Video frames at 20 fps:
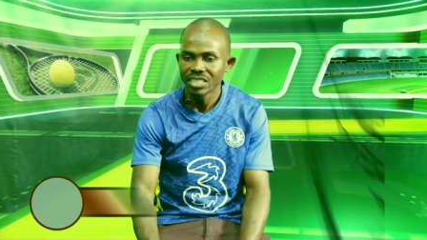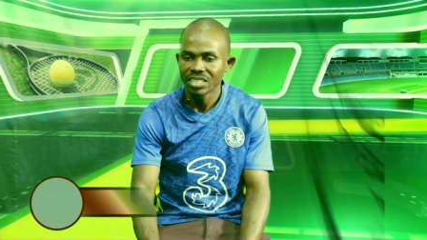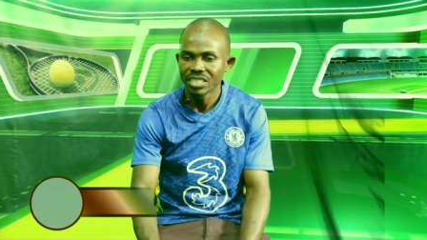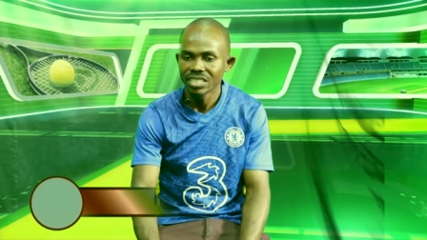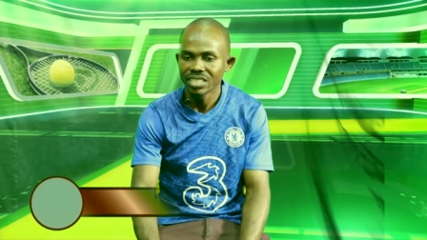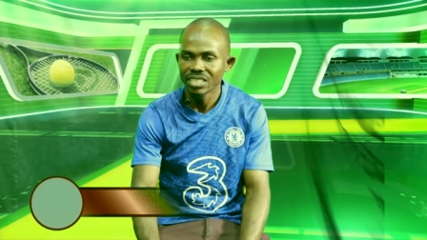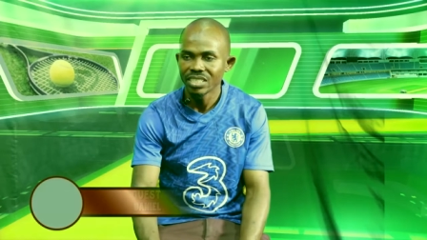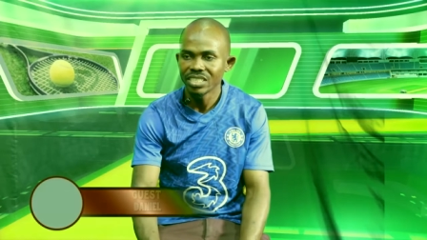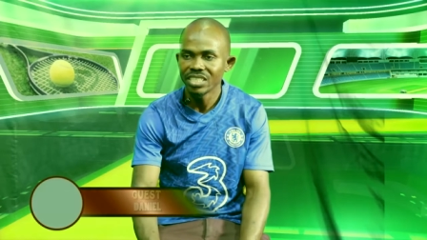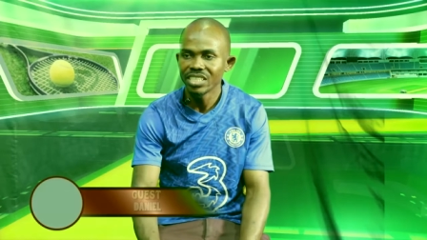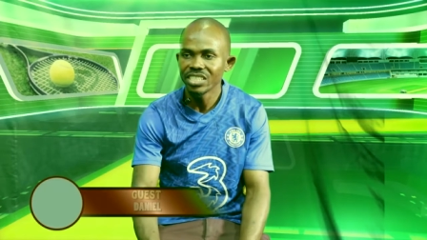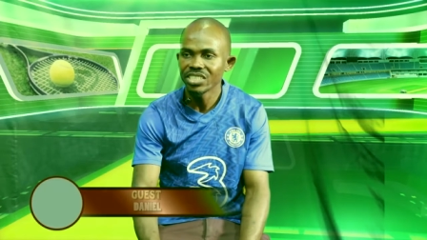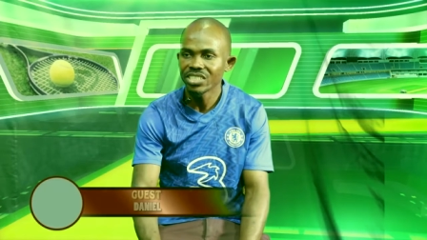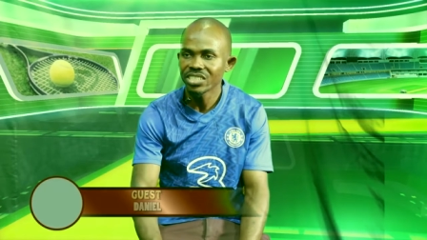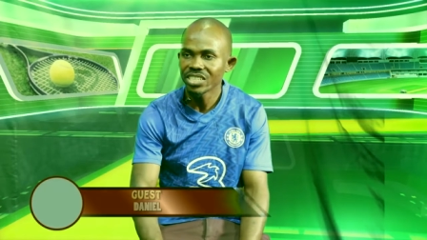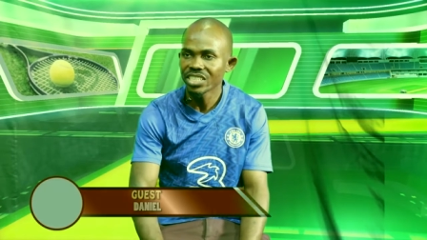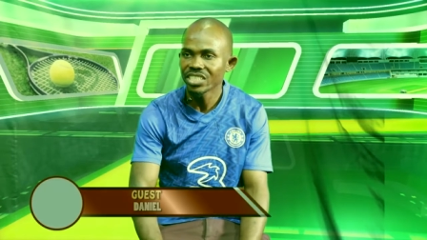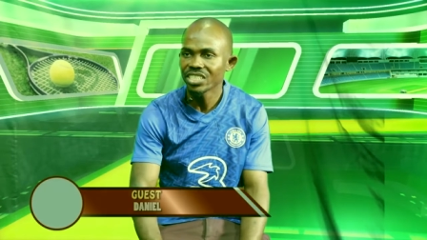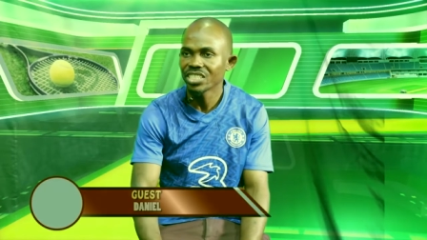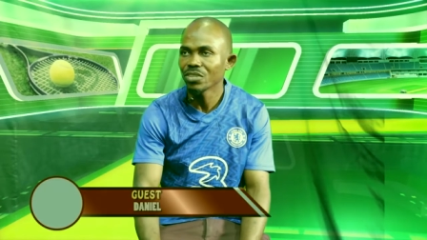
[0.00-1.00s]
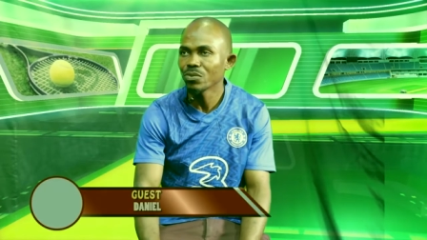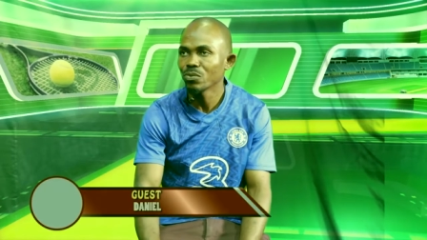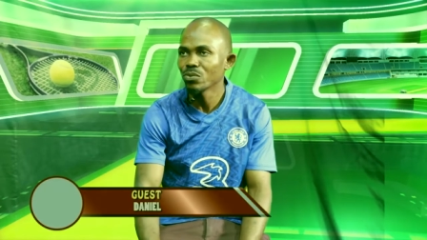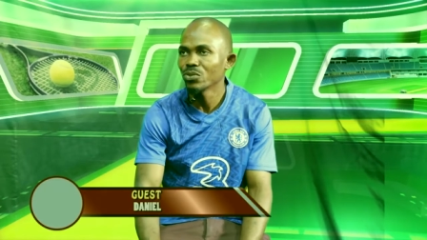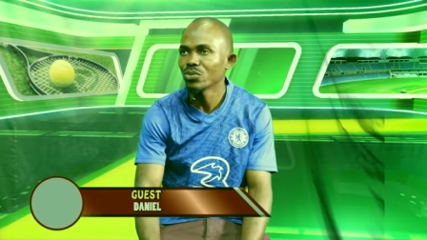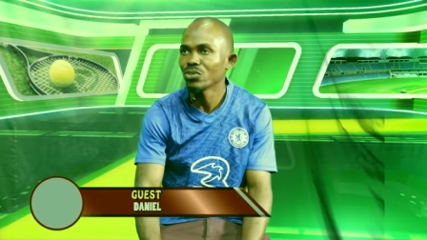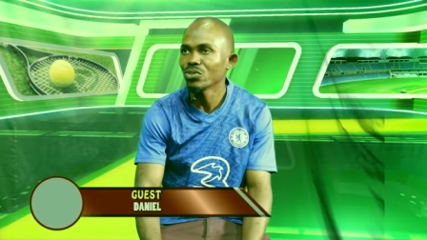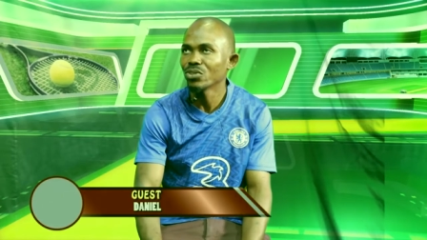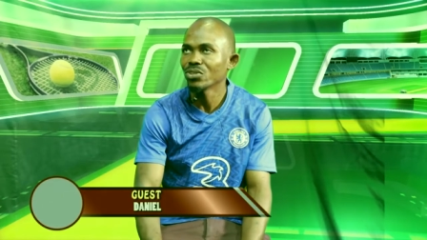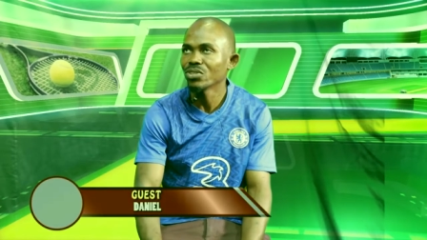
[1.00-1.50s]
this a team
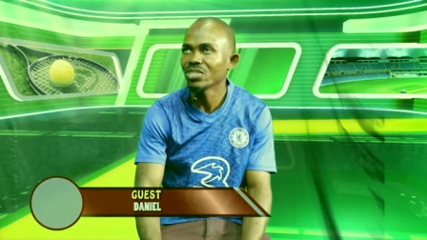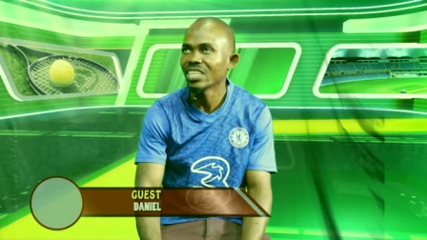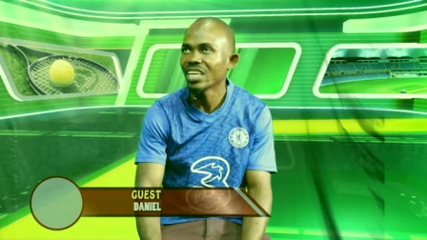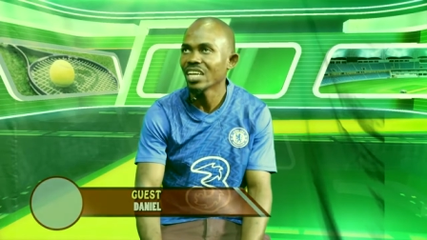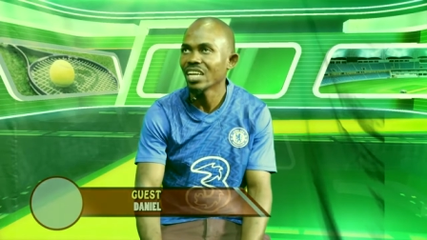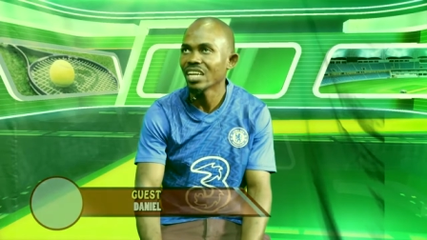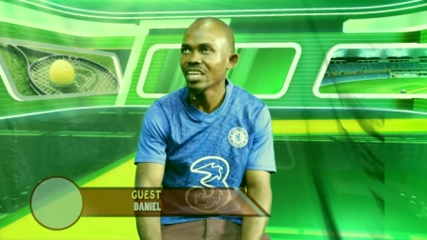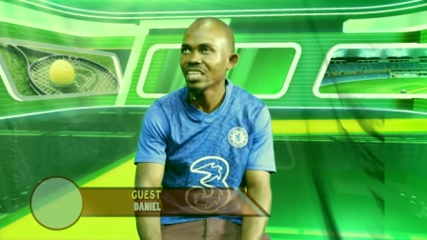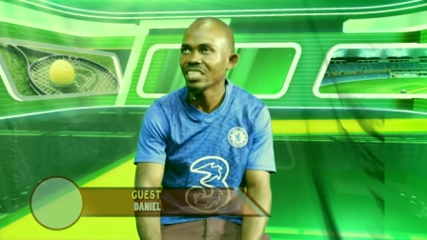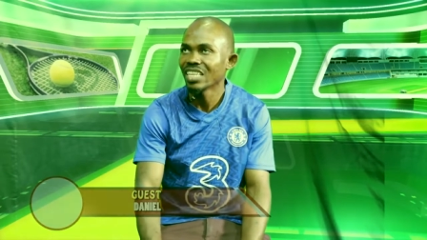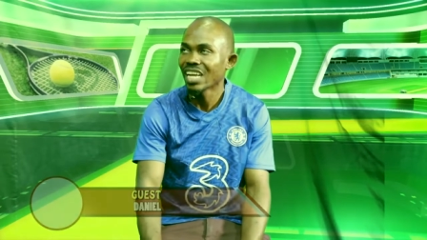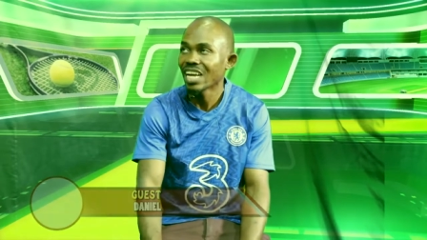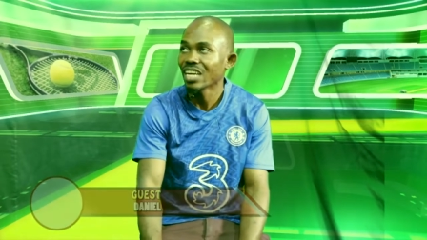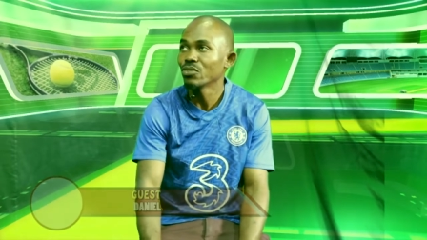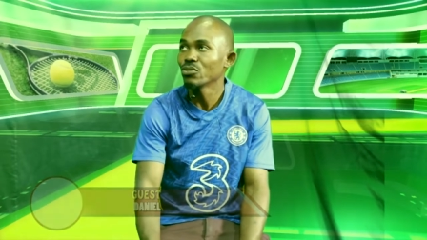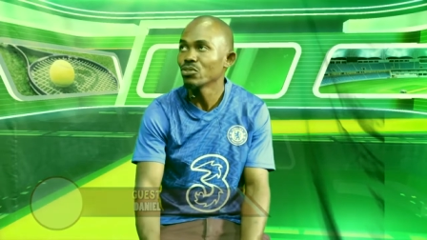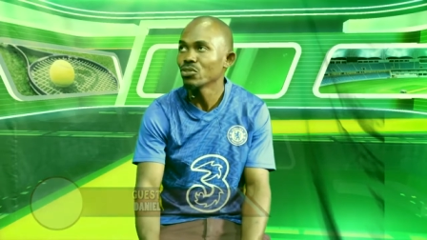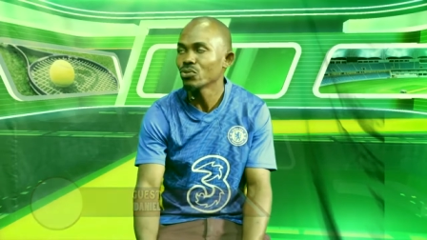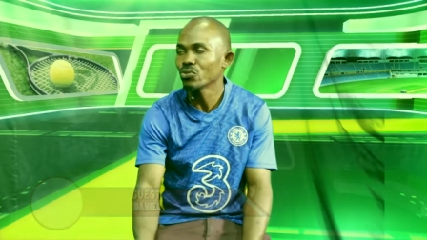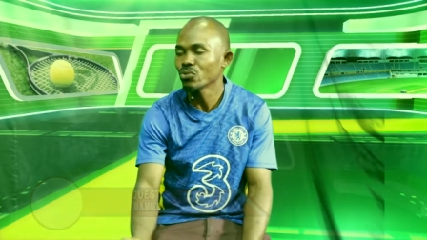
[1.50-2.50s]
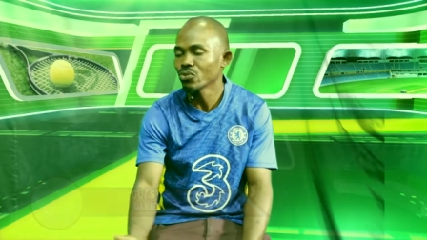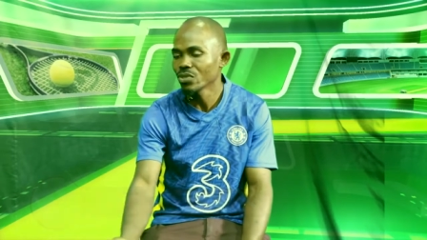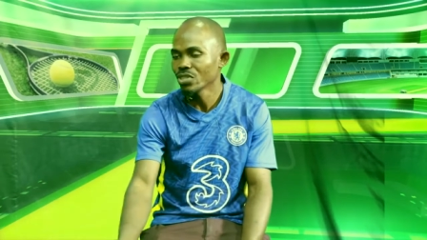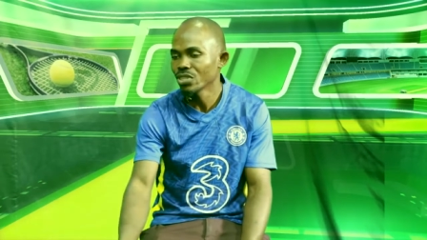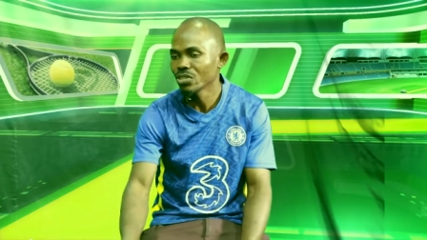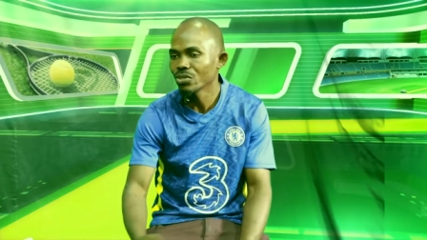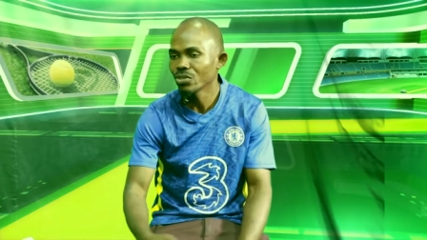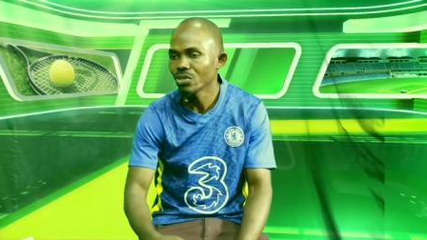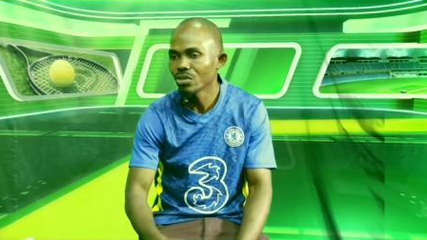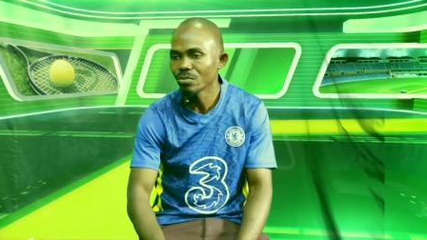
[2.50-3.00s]
will know they they are used to
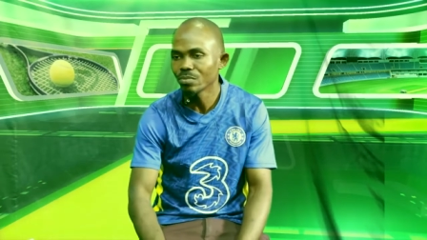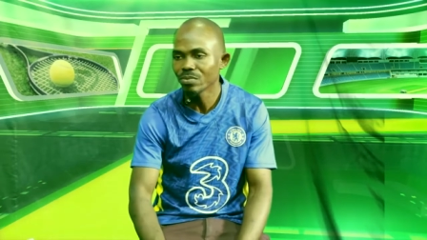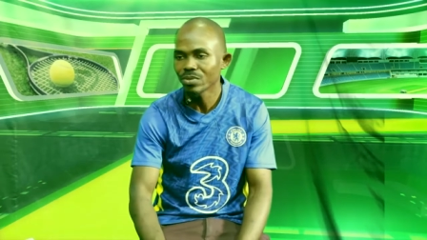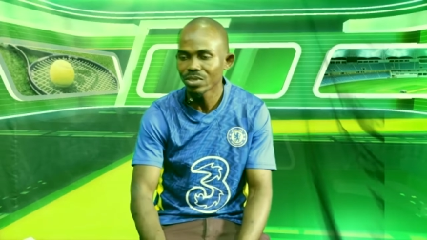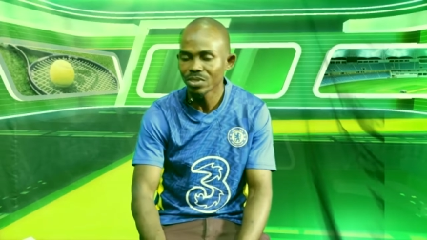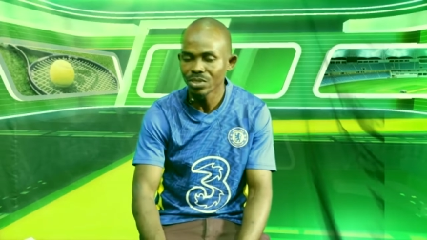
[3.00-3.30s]
Europe.